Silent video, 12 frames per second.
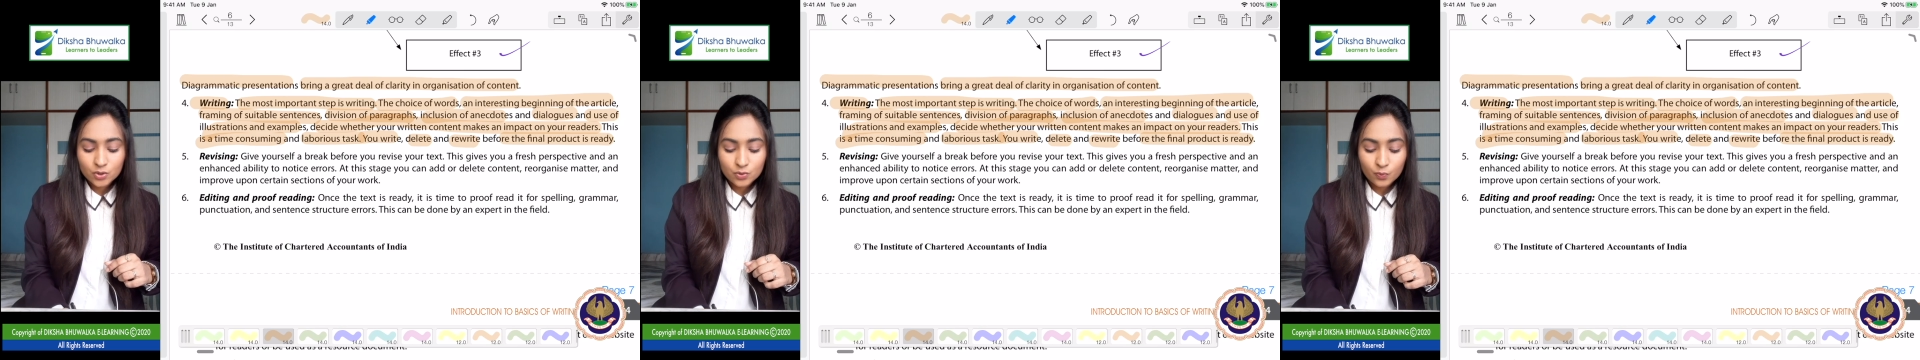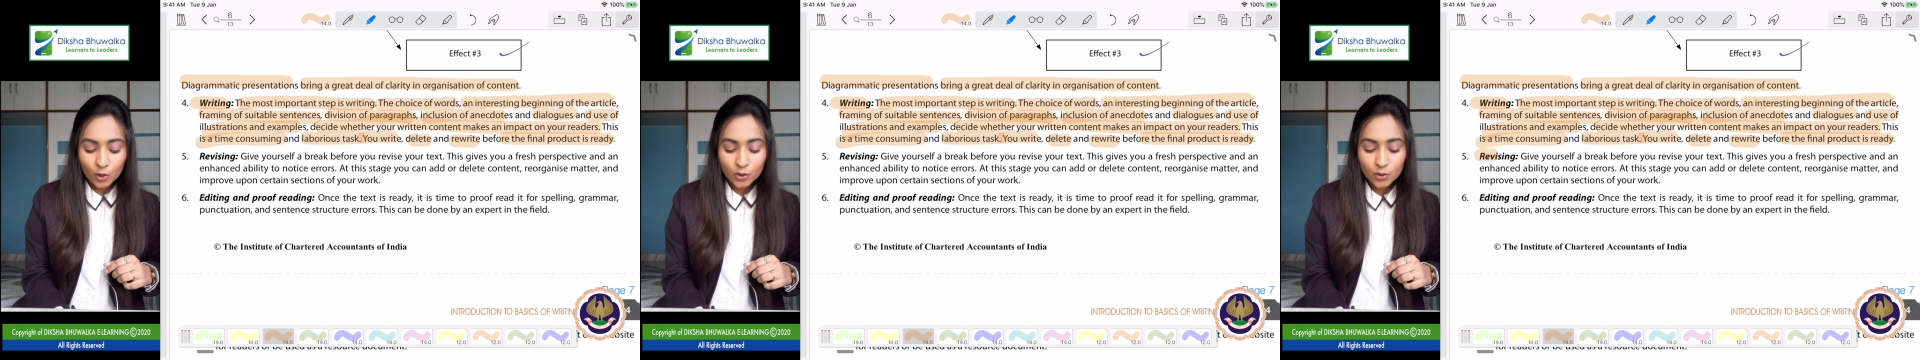
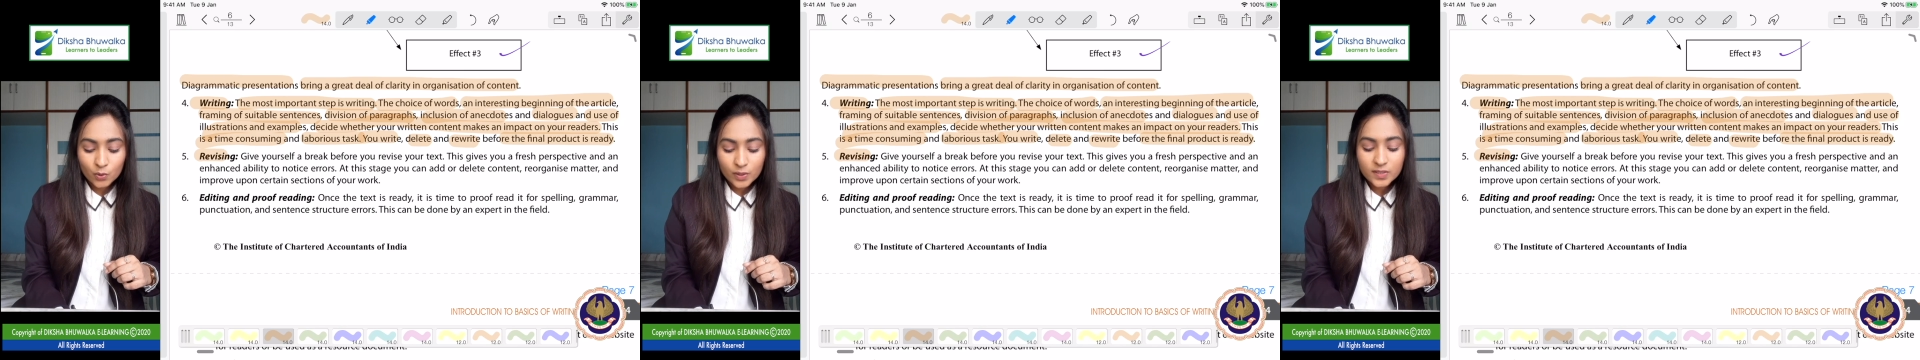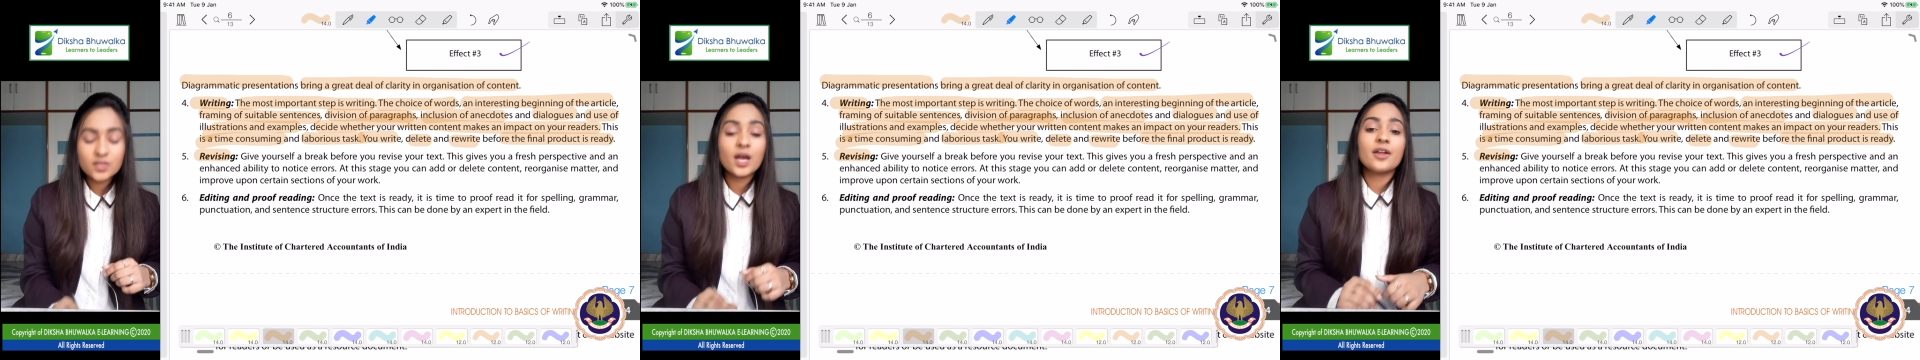what you do
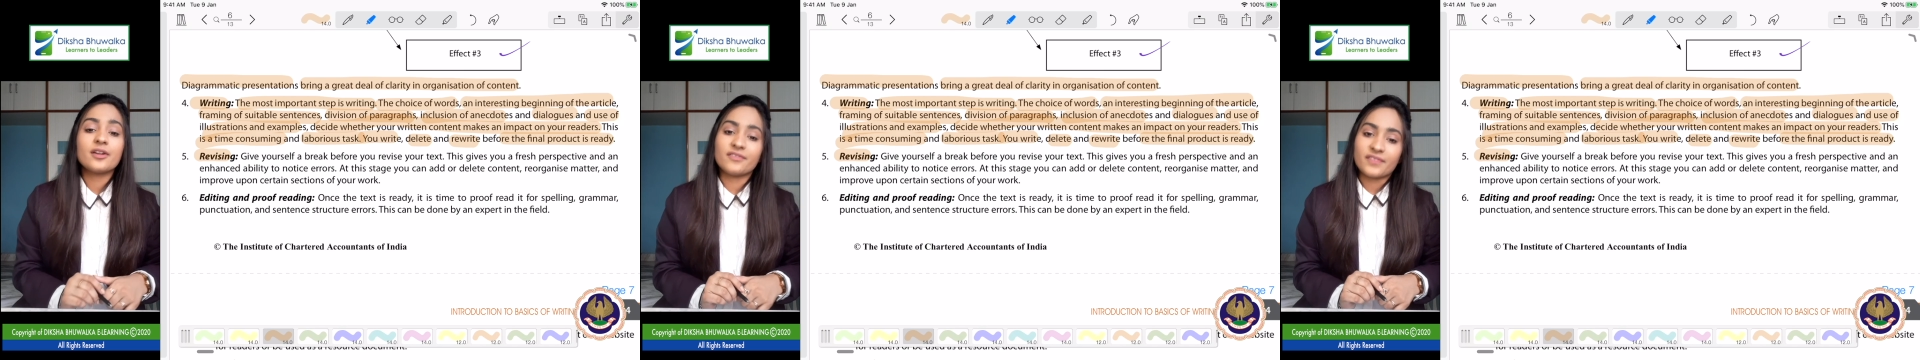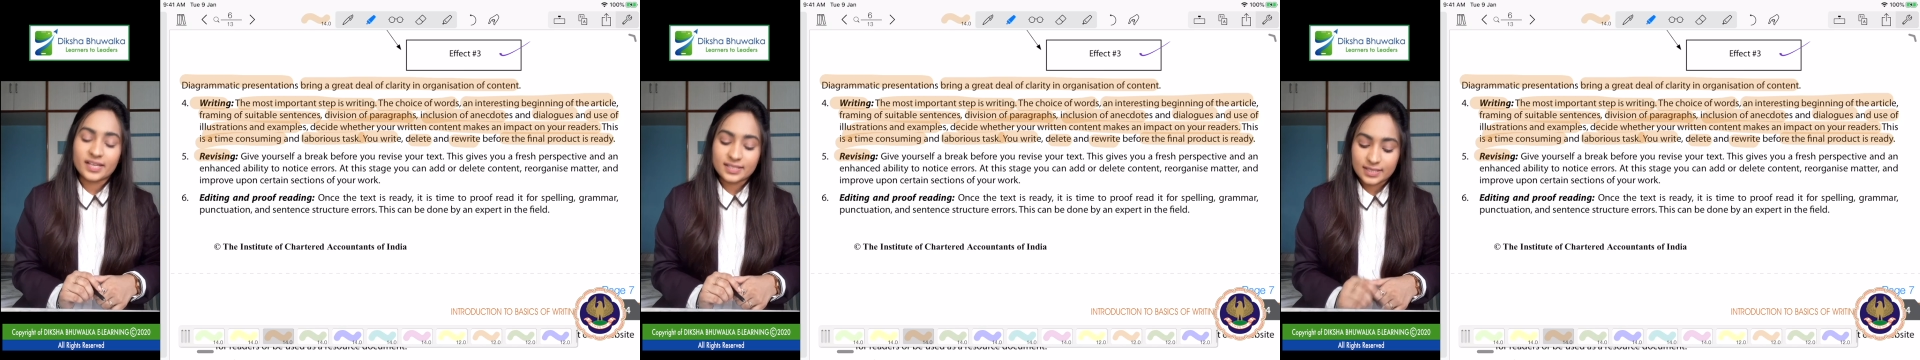is
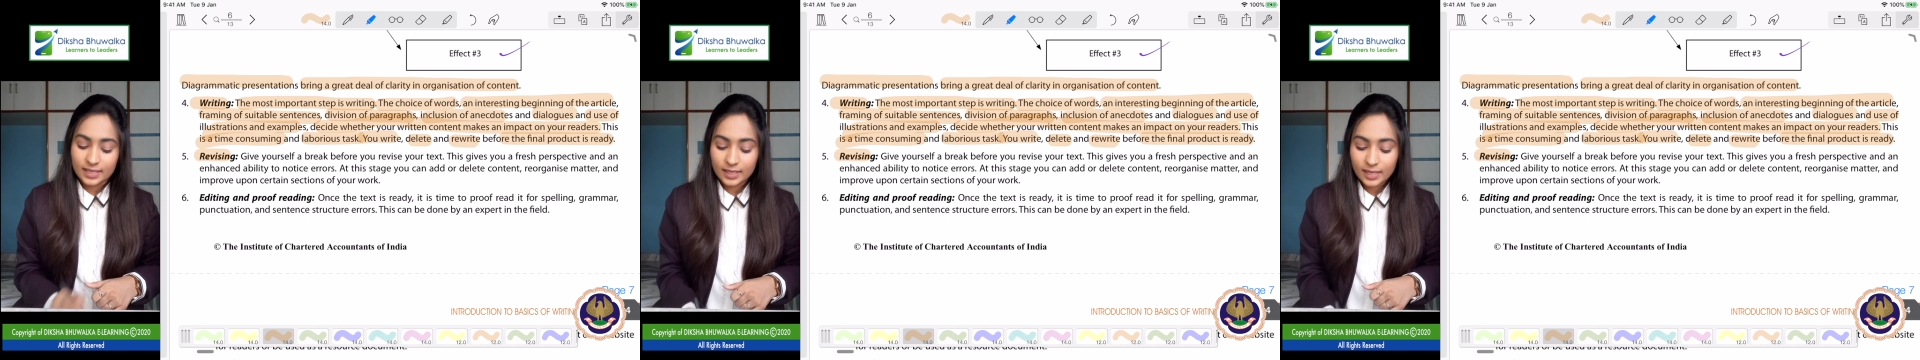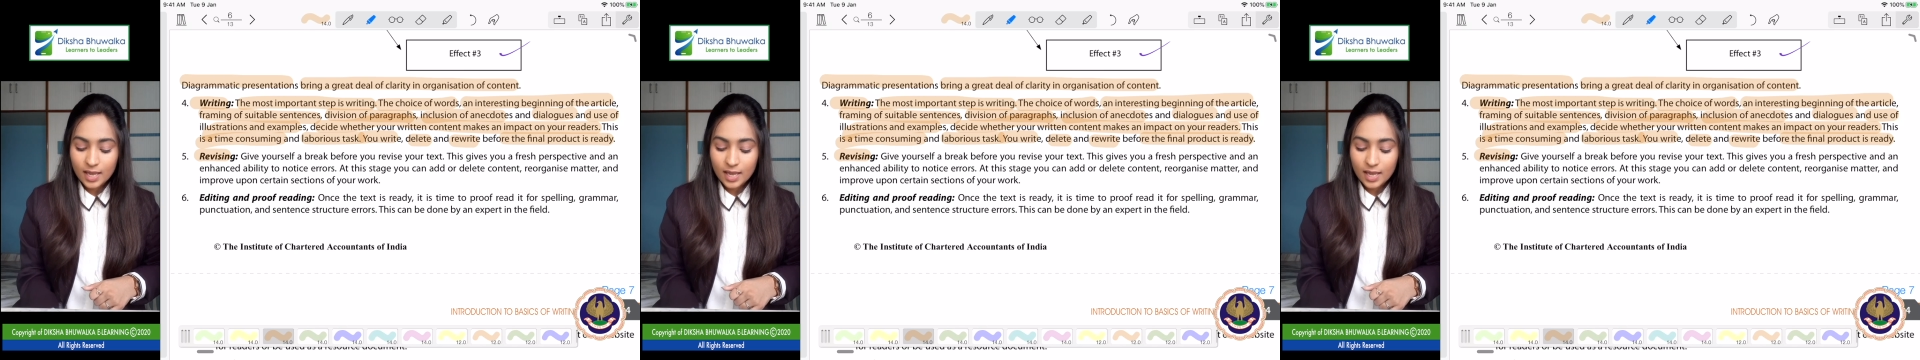revising.